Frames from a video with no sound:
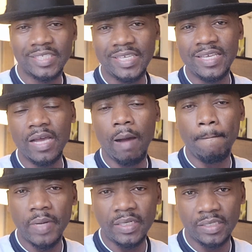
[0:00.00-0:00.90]
seeing
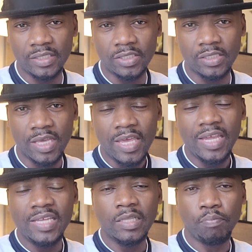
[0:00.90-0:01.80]
abundance
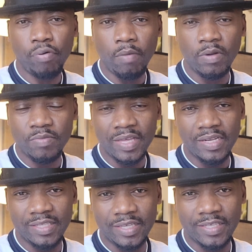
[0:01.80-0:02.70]
in the problems that
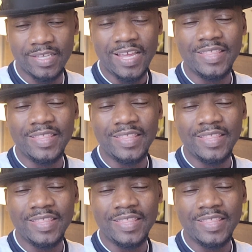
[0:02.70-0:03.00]
exist,